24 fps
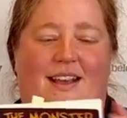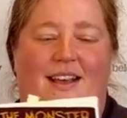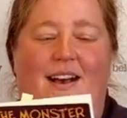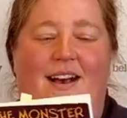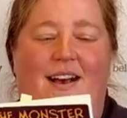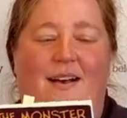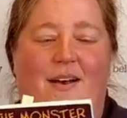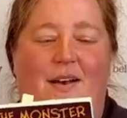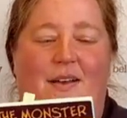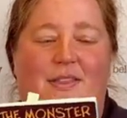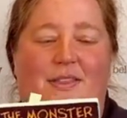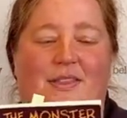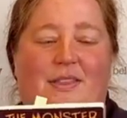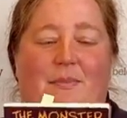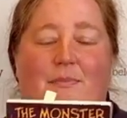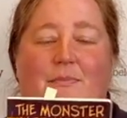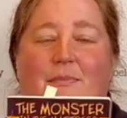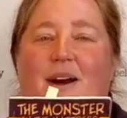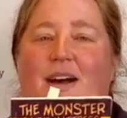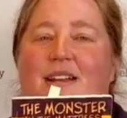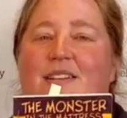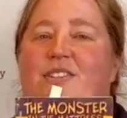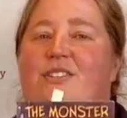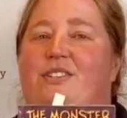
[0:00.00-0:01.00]
uh, The
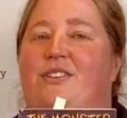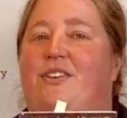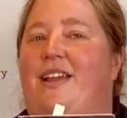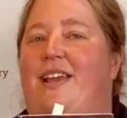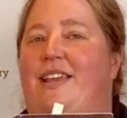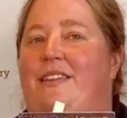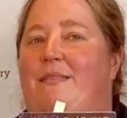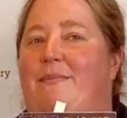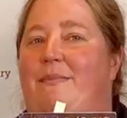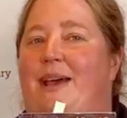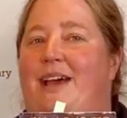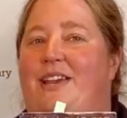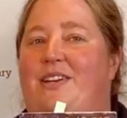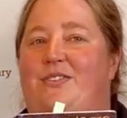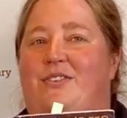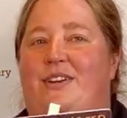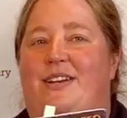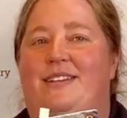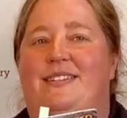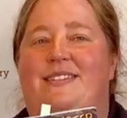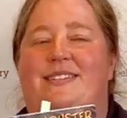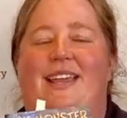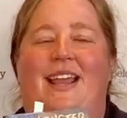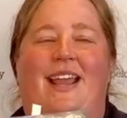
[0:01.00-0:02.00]
Monster in the
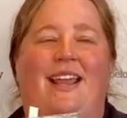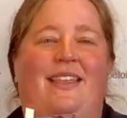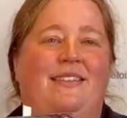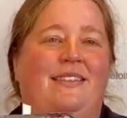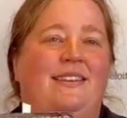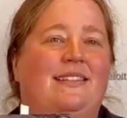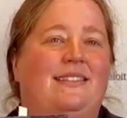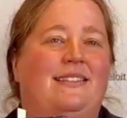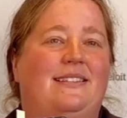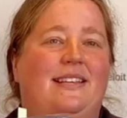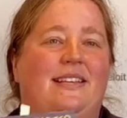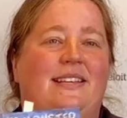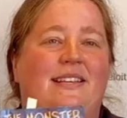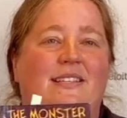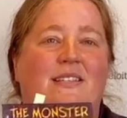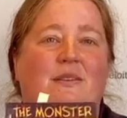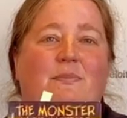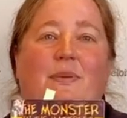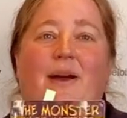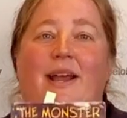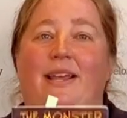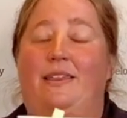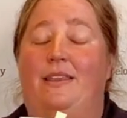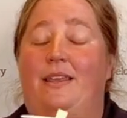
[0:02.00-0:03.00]
Mattress, and this is a
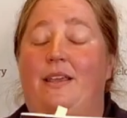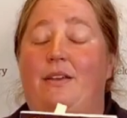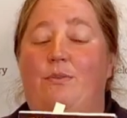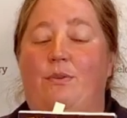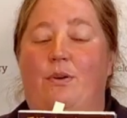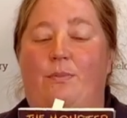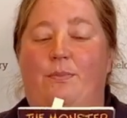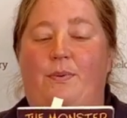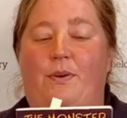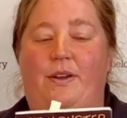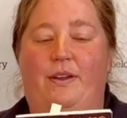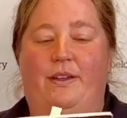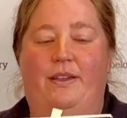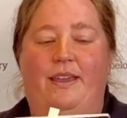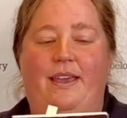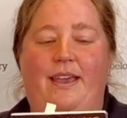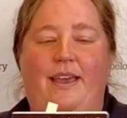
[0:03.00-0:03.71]
bilingual book.